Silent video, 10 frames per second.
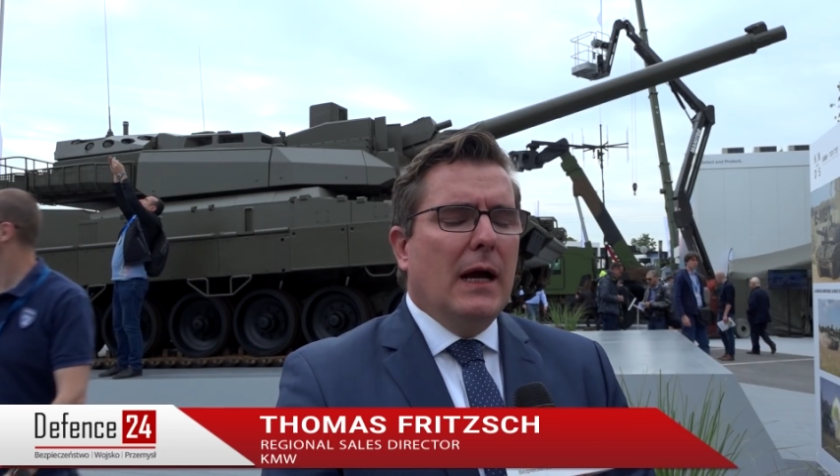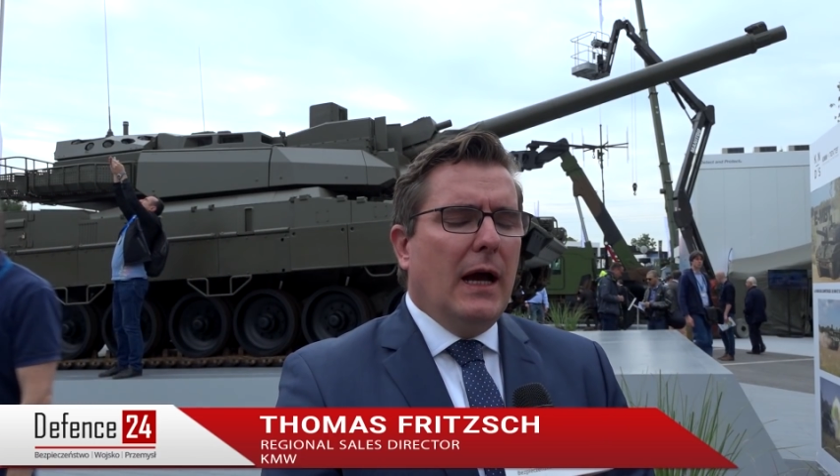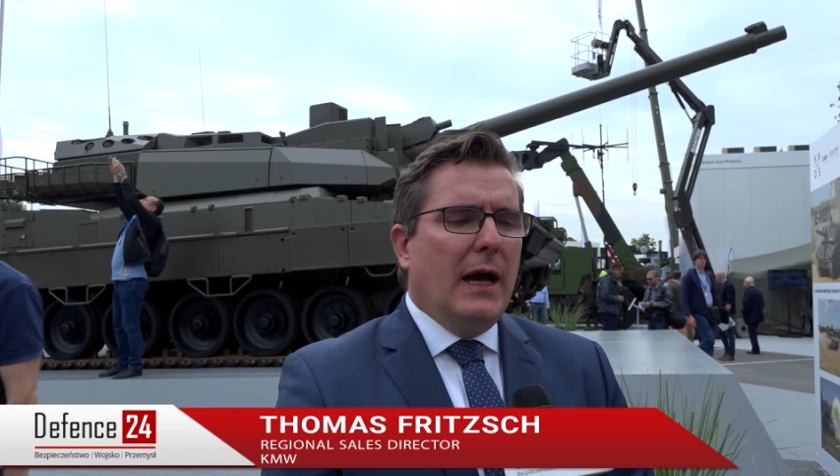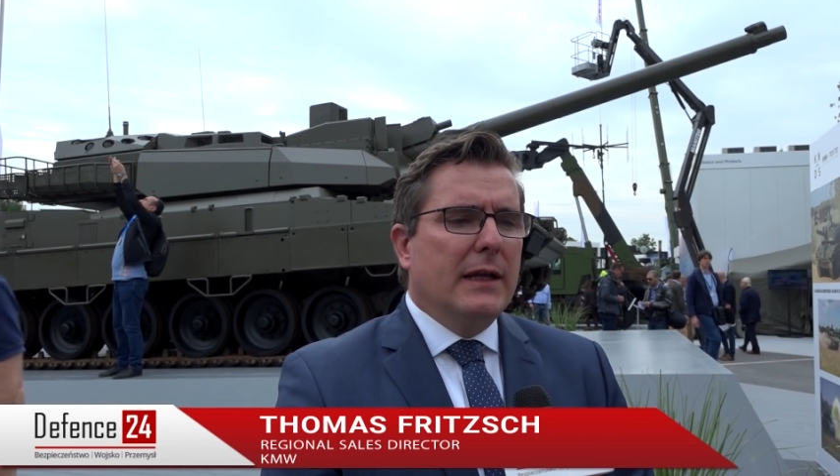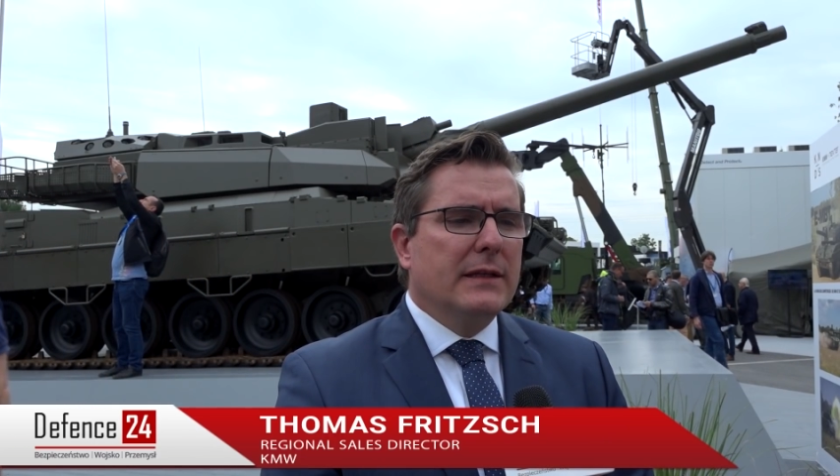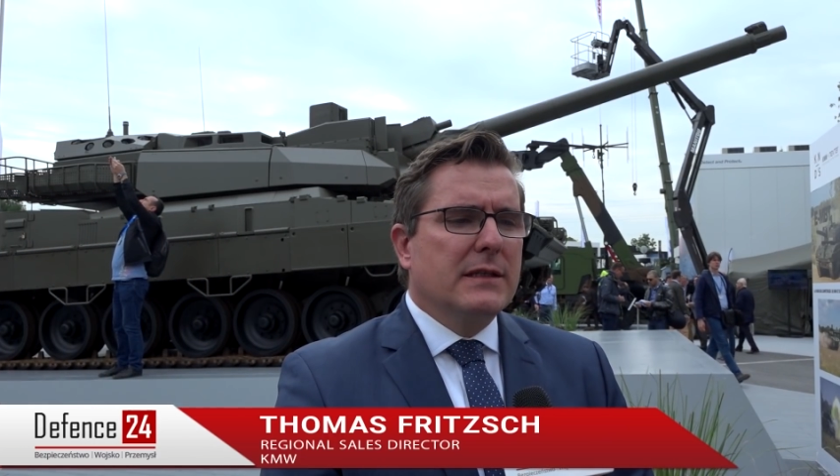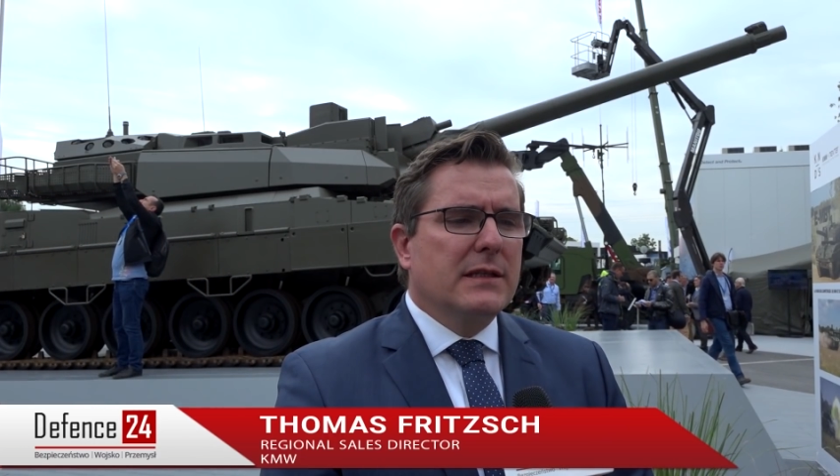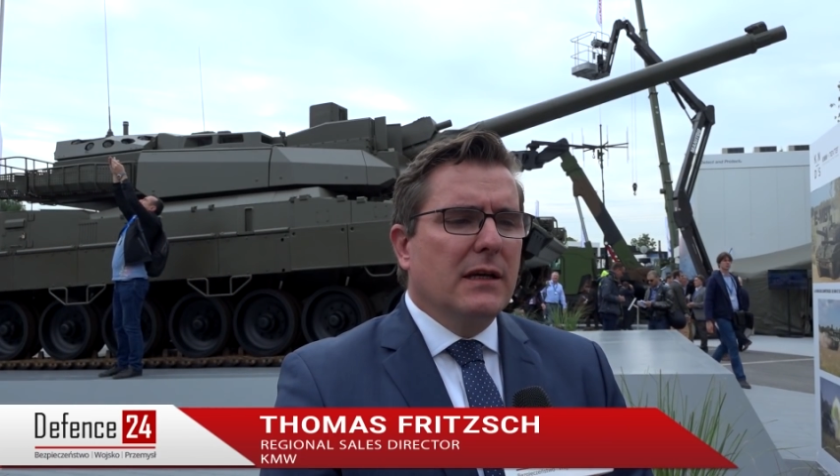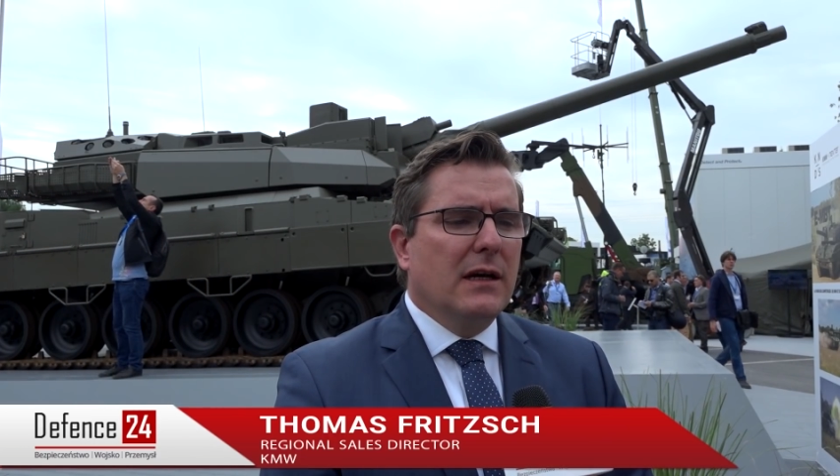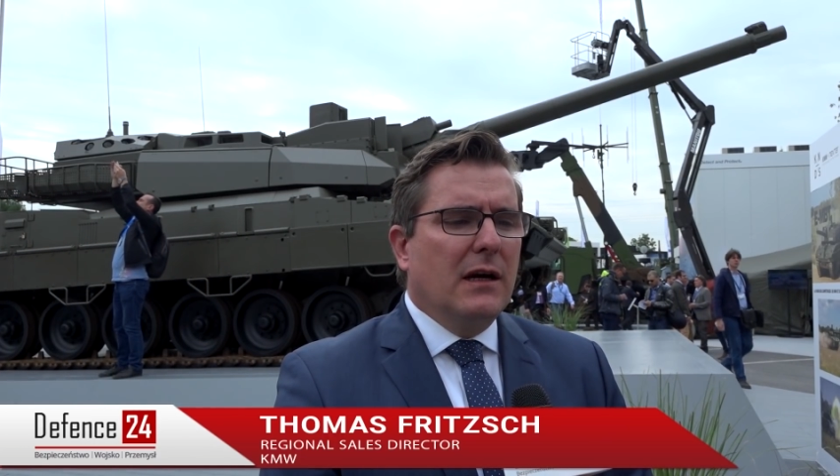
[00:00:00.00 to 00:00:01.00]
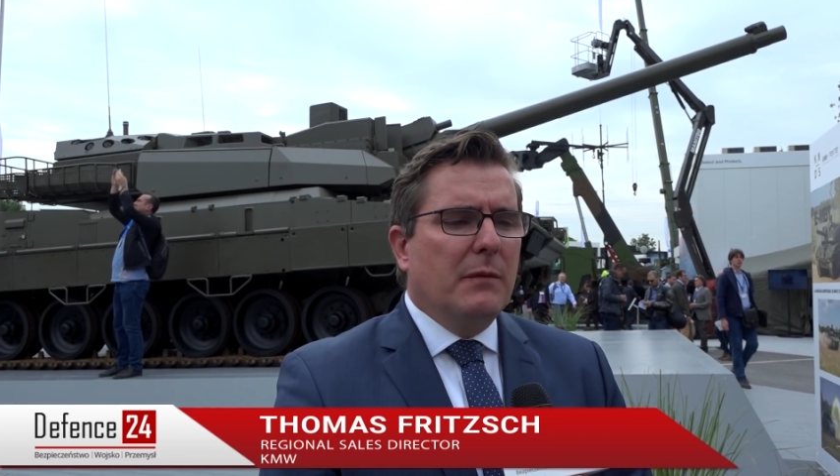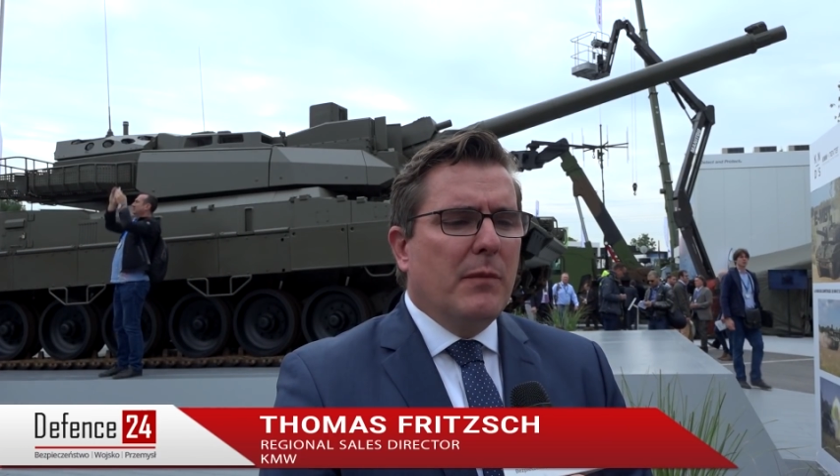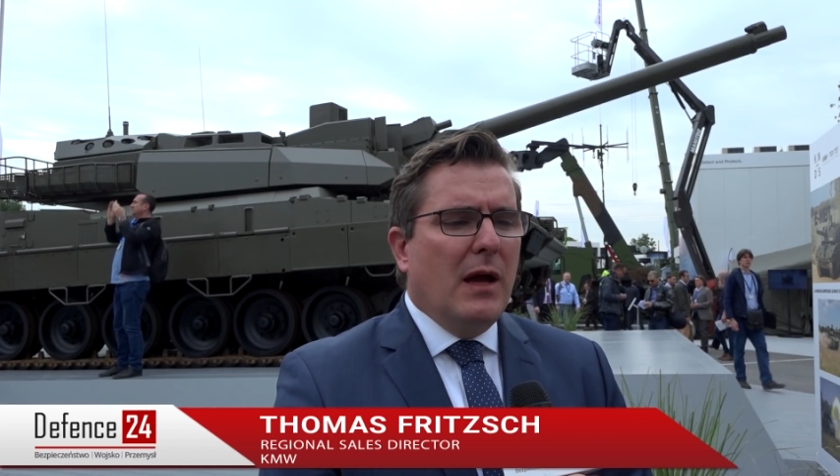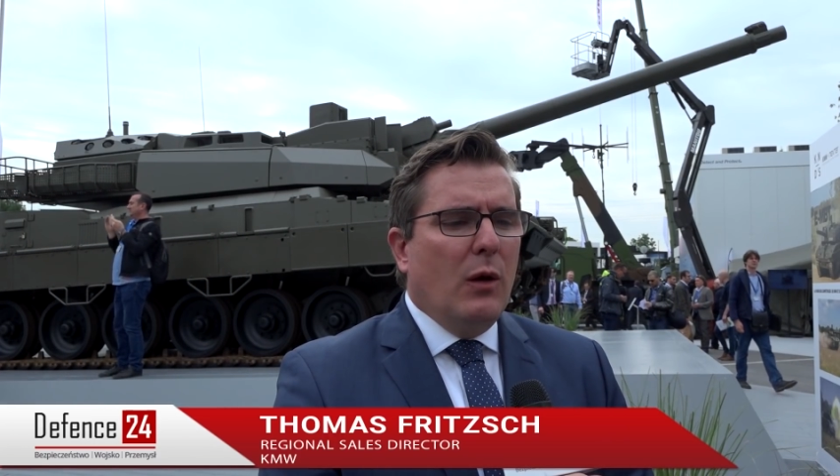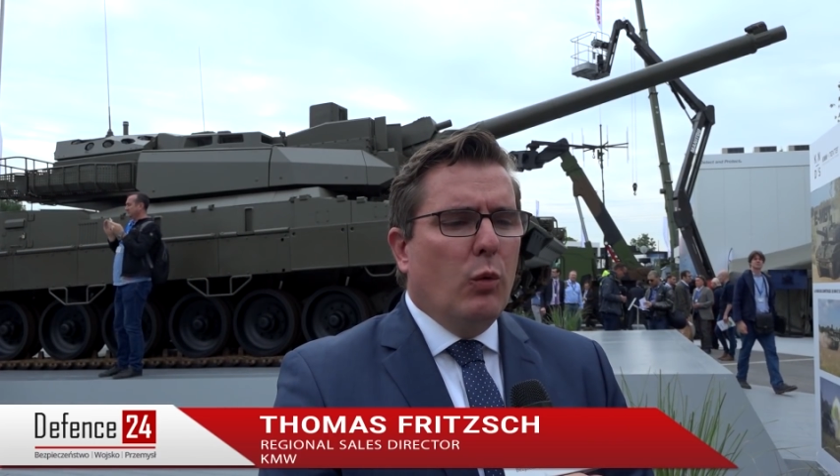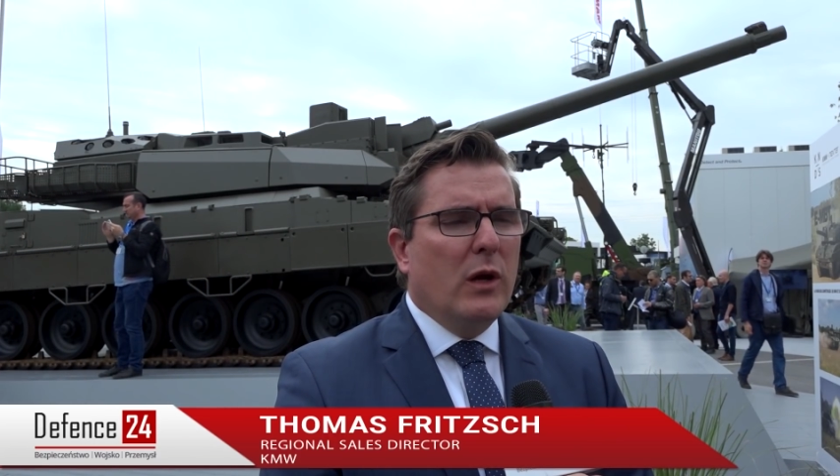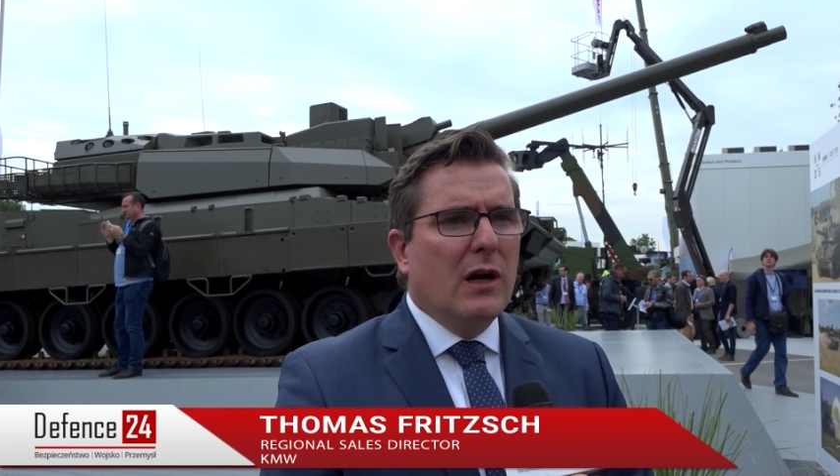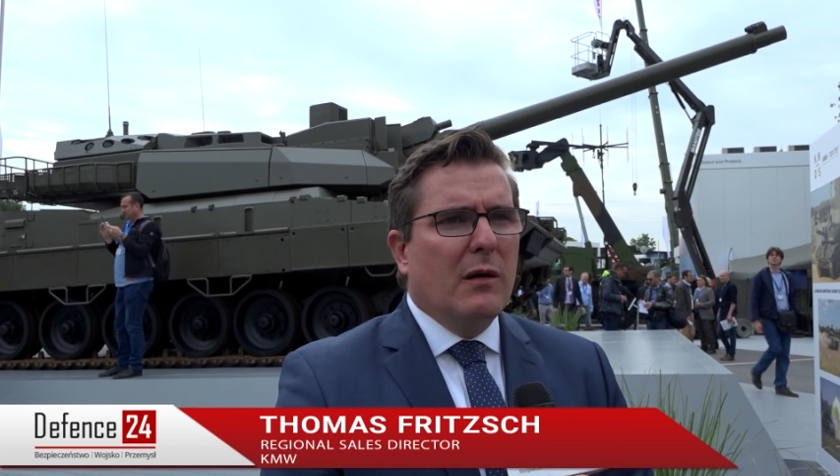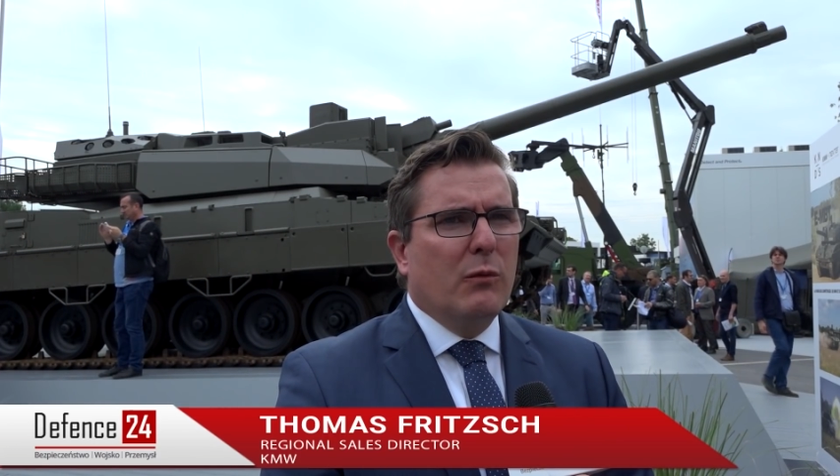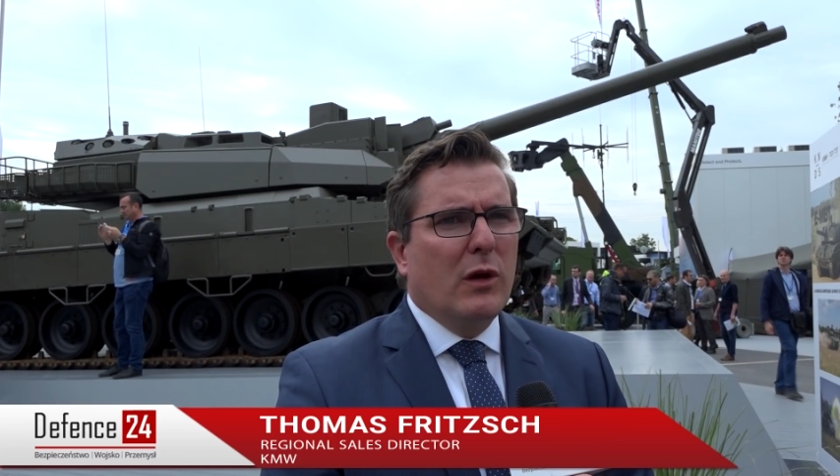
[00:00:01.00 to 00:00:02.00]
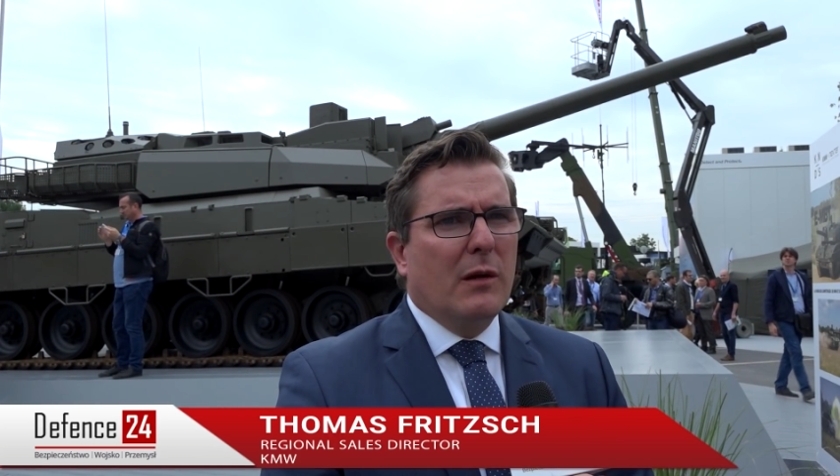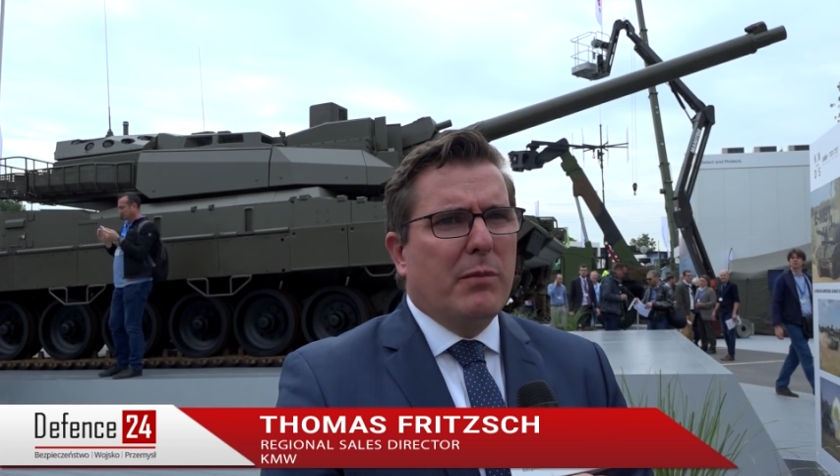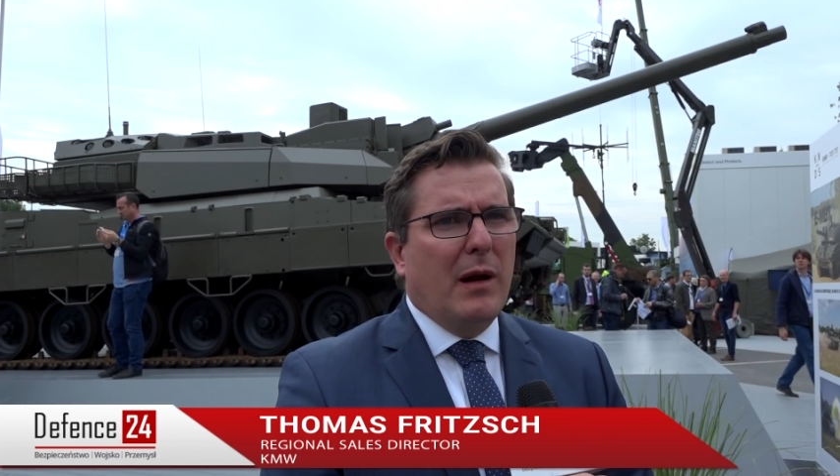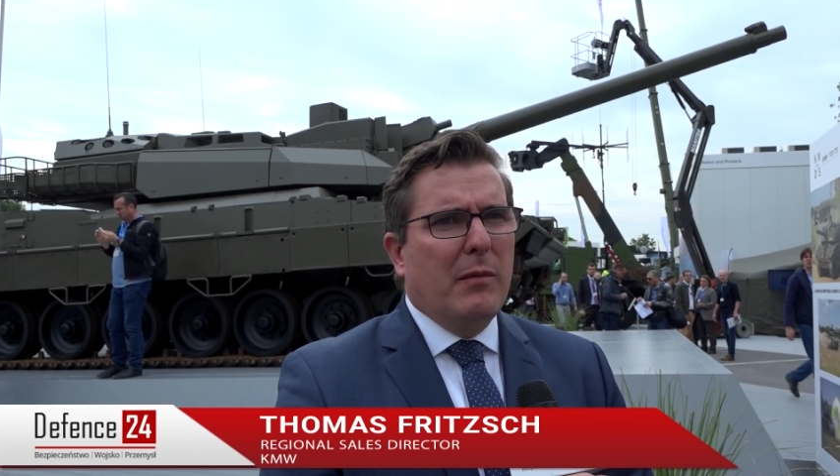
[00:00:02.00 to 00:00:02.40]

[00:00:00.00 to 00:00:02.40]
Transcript: and um, we are we are